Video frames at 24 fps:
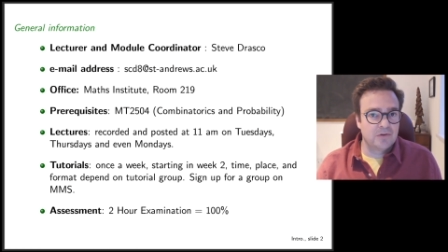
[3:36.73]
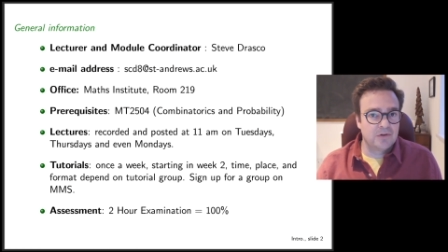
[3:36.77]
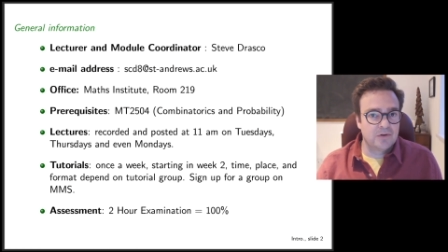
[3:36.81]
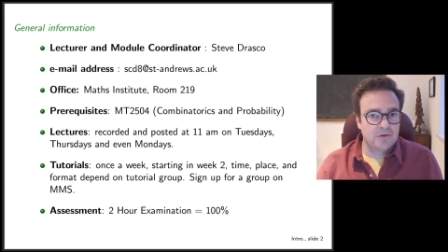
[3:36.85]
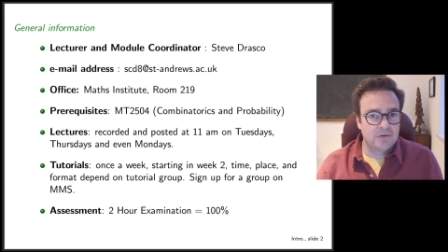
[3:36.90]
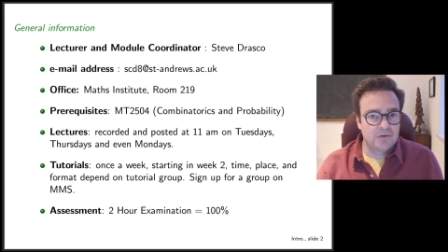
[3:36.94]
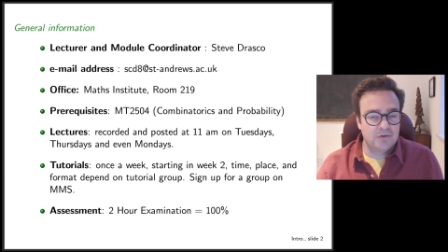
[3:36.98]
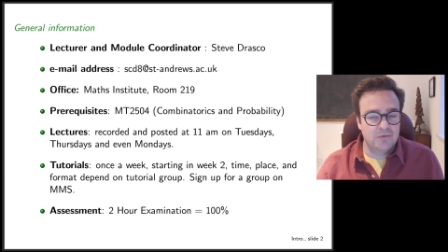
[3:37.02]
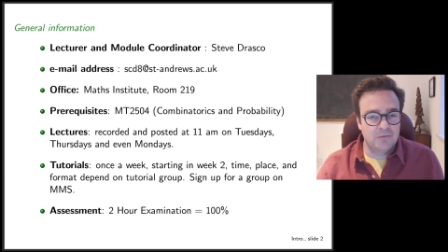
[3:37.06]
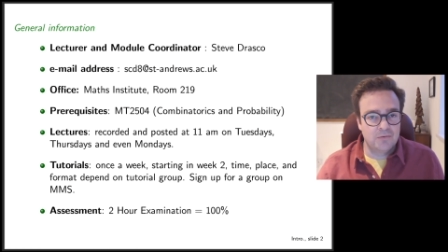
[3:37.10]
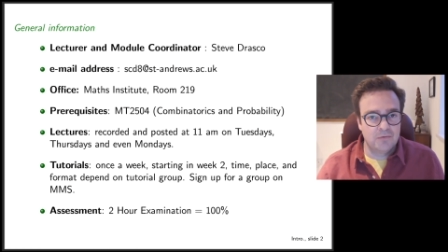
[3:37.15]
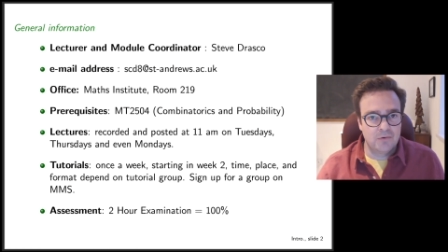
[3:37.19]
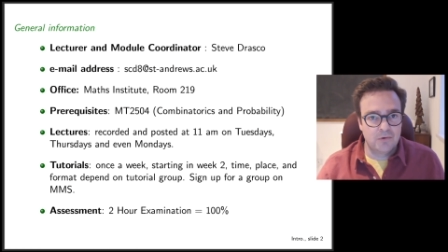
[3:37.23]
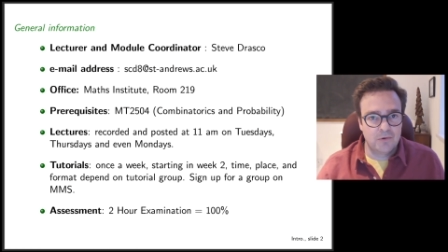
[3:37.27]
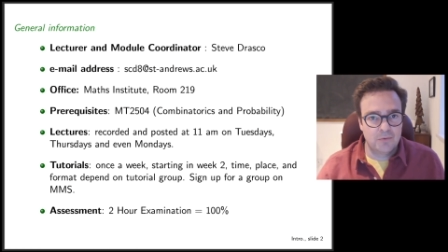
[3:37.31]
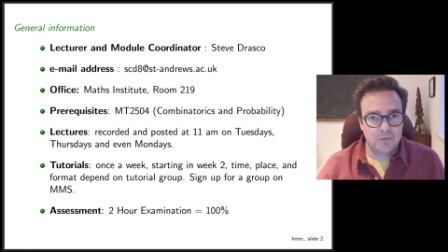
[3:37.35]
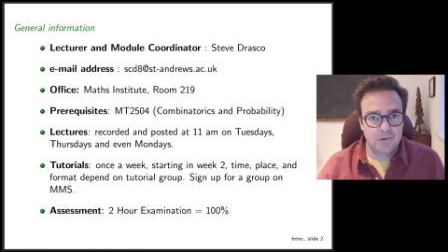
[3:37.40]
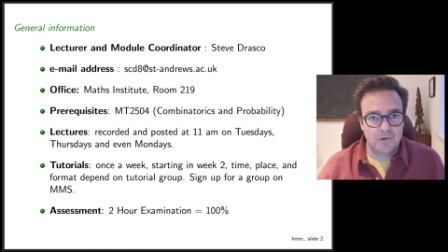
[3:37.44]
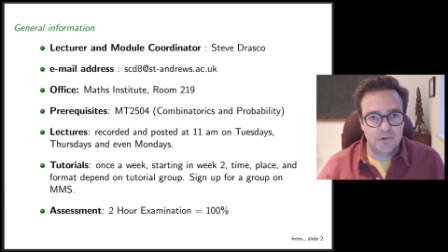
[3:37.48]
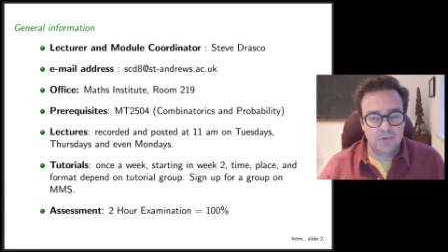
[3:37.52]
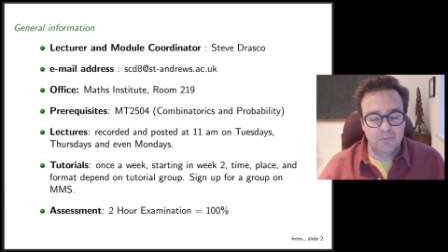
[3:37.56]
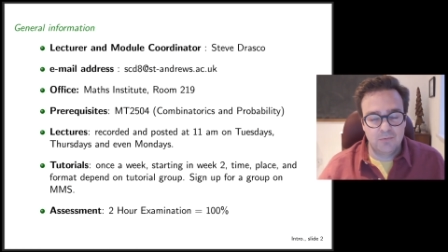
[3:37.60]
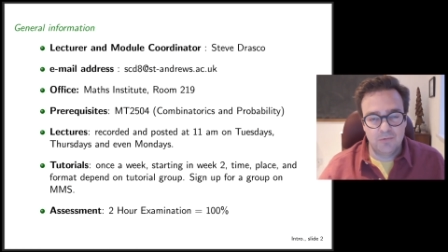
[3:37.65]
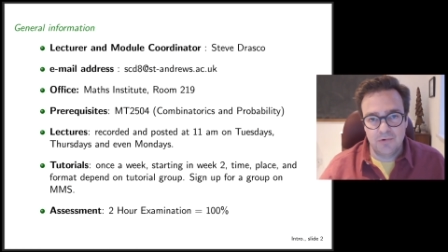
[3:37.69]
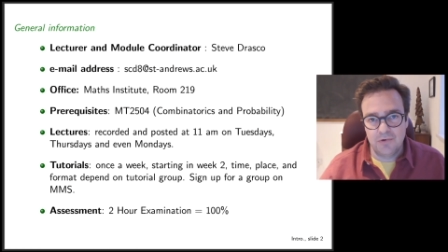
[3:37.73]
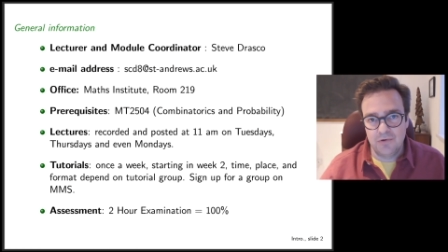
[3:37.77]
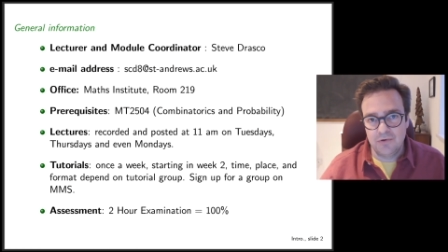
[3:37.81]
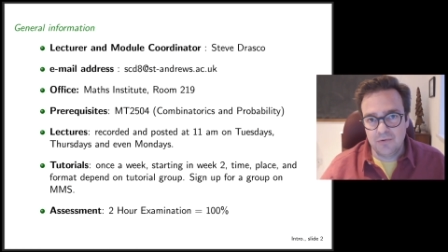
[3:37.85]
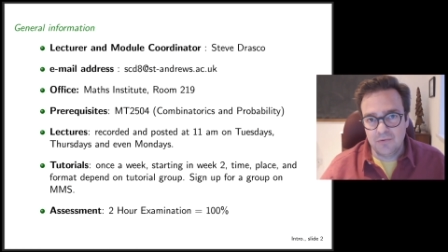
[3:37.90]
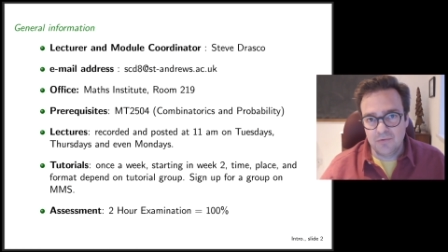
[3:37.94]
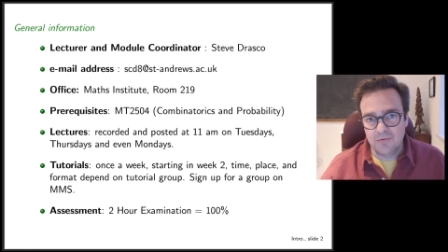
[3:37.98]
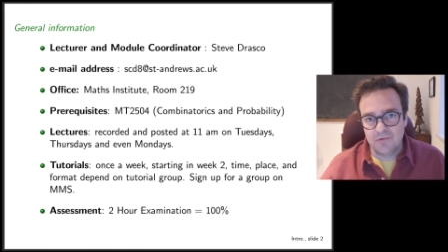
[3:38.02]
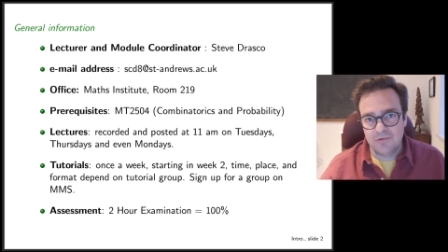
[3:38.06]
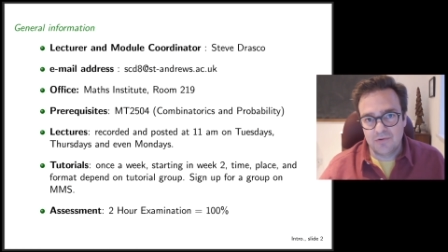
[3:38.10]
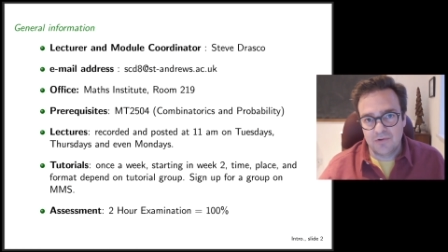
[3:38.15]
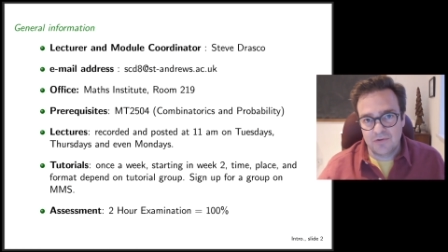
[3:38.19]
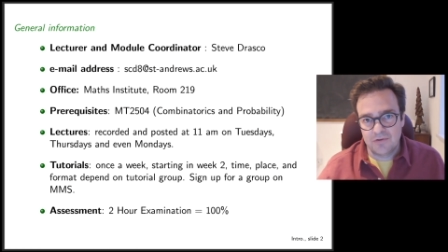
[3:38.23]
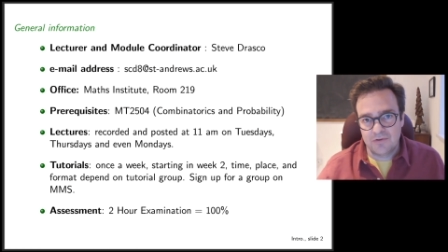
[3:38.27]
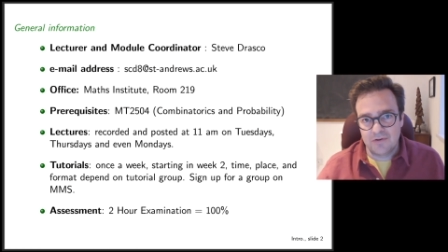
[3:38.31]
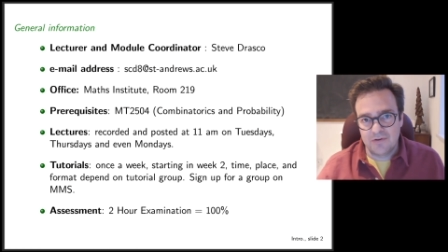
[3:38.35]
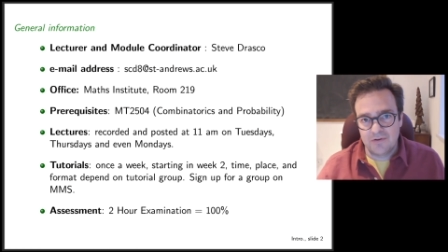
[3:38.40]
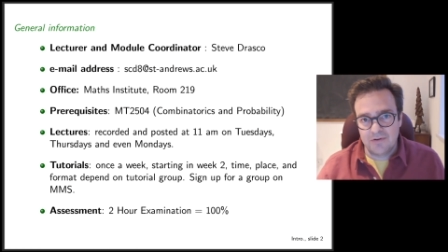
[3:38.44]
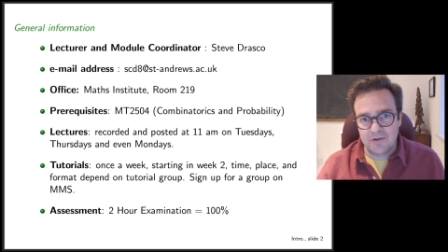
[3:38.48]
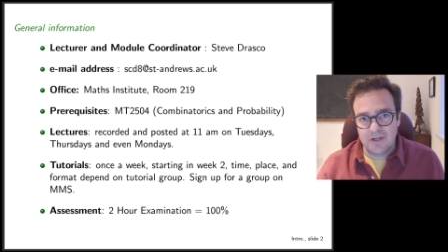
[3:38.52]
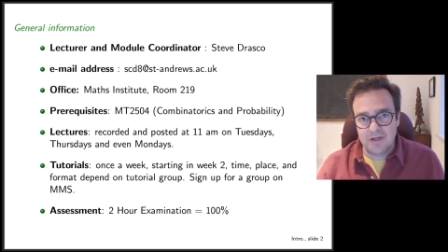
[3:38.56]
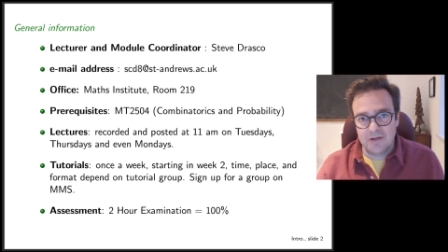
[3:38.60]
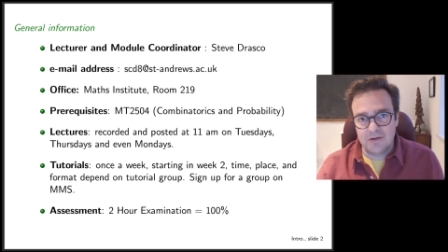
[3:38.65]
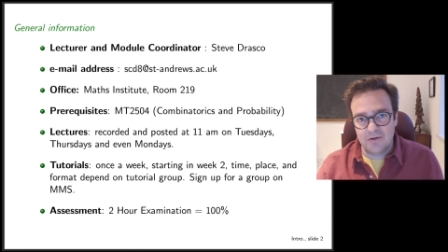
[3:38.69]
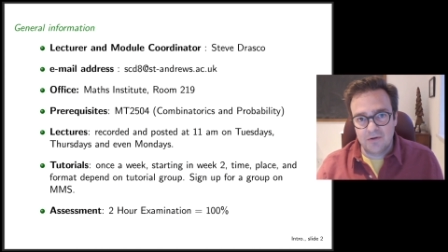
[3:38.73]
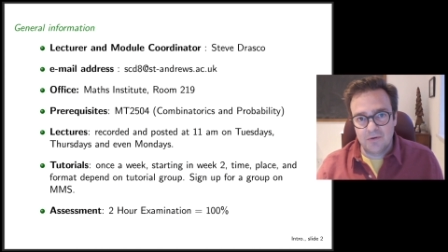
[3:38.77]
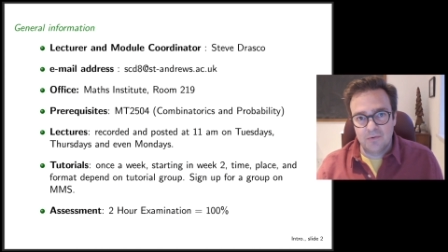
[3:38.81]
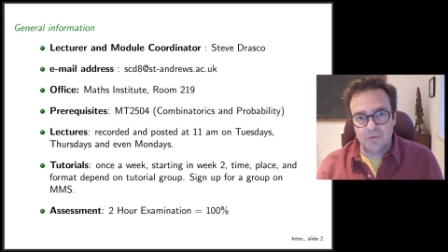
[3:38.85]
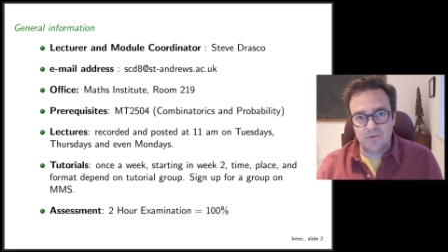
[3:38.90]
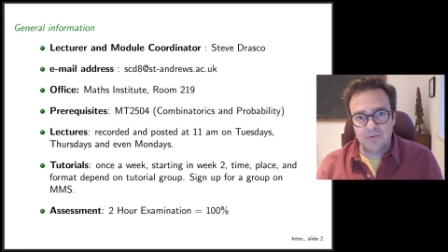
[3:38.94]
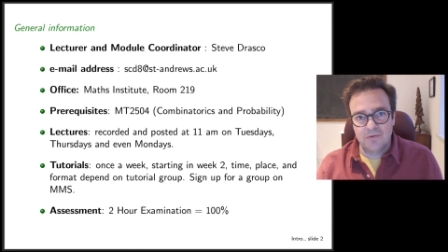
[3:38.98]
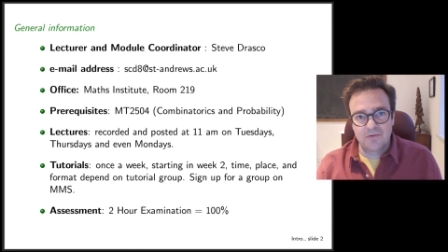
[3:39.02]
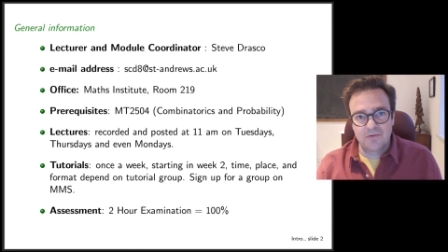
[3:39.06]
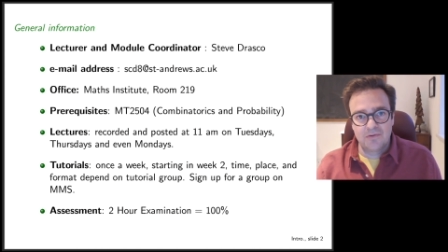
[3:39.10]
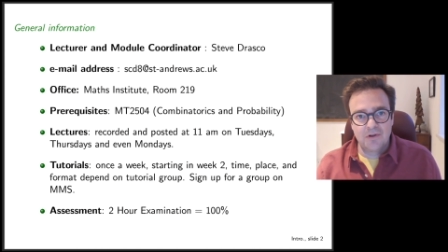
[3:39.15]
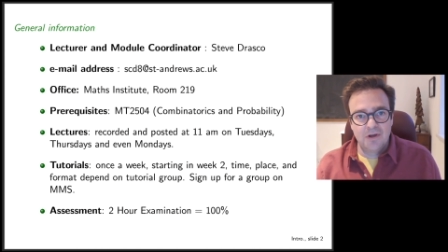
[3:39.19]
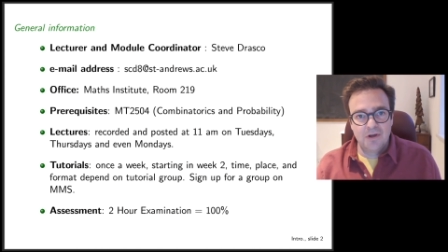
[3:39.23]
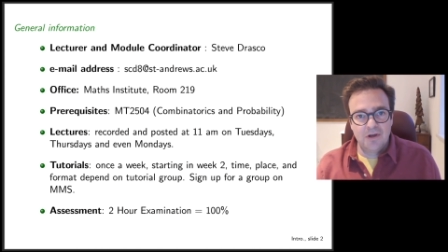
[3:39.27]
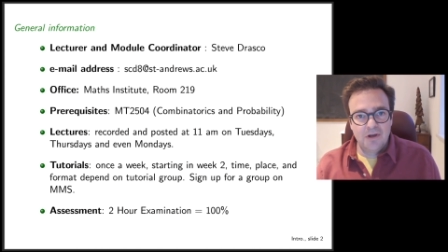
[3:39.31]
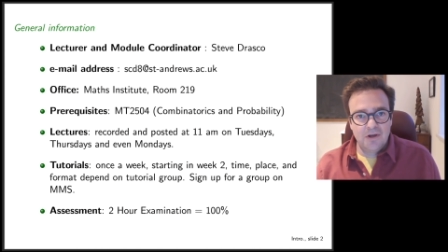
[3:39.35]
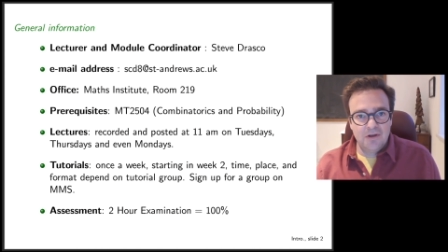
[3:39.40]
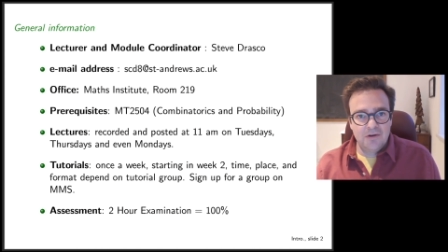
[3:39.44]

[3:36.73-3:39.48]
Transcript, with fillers: that you normally would use to take notes